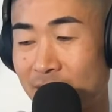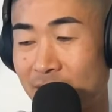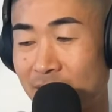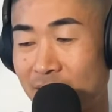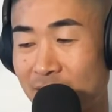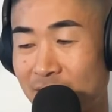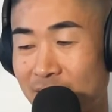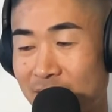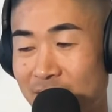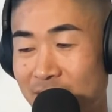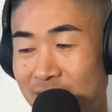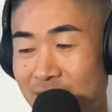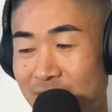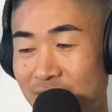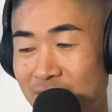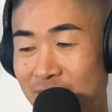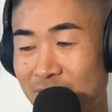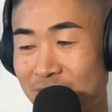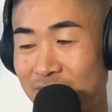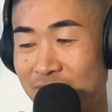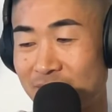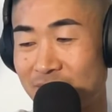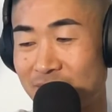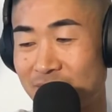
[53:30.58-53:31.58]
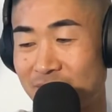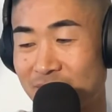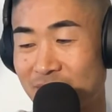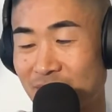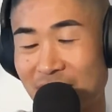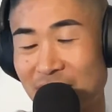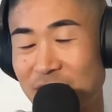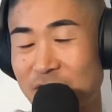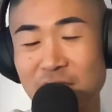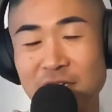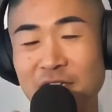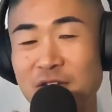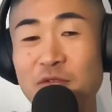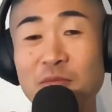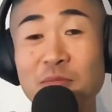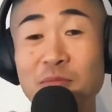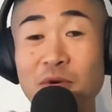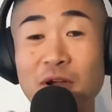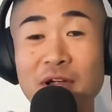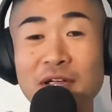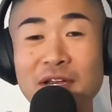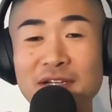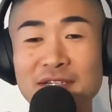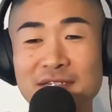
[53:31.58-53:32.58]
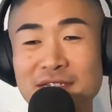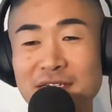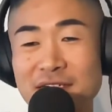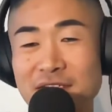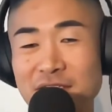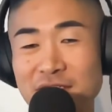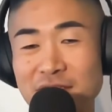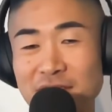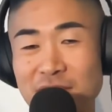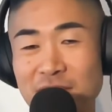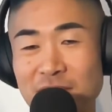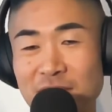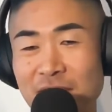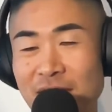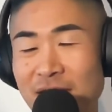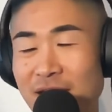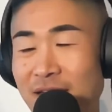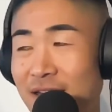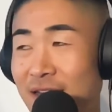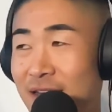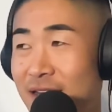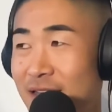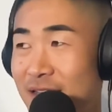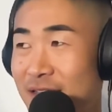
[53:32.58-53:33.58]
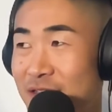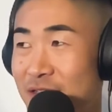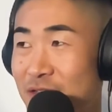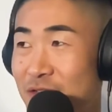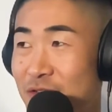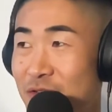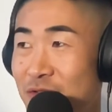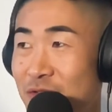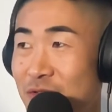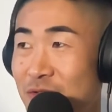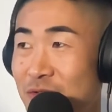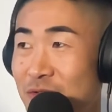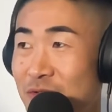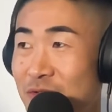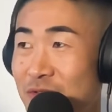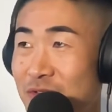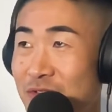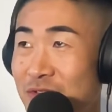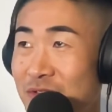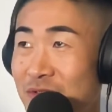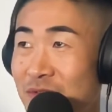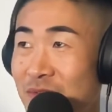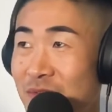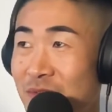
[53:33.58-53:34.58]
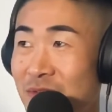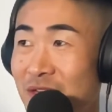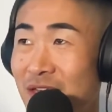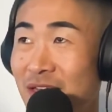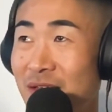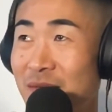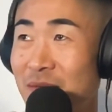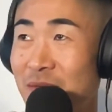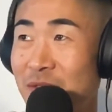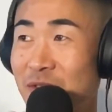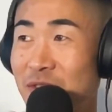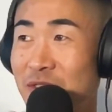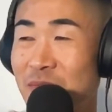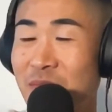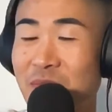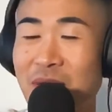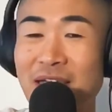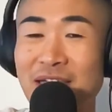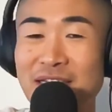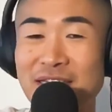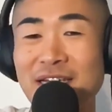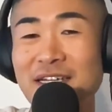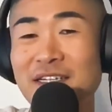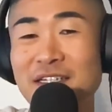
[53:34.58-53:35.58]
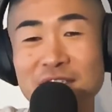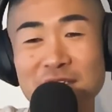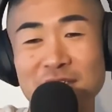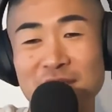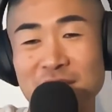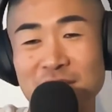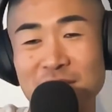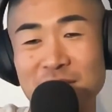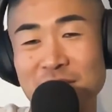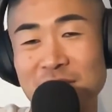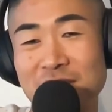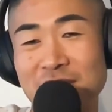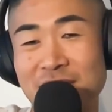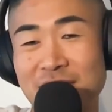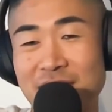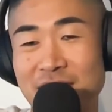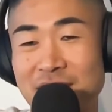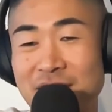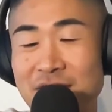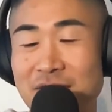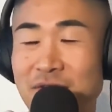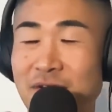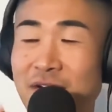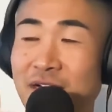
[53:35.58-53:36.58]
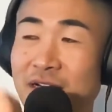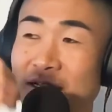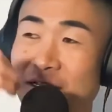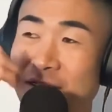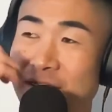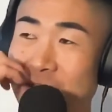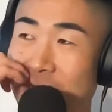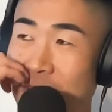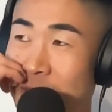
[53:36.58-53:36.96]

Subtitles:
Hijack your brain essentially, right? To be able to pay attention to those things, right?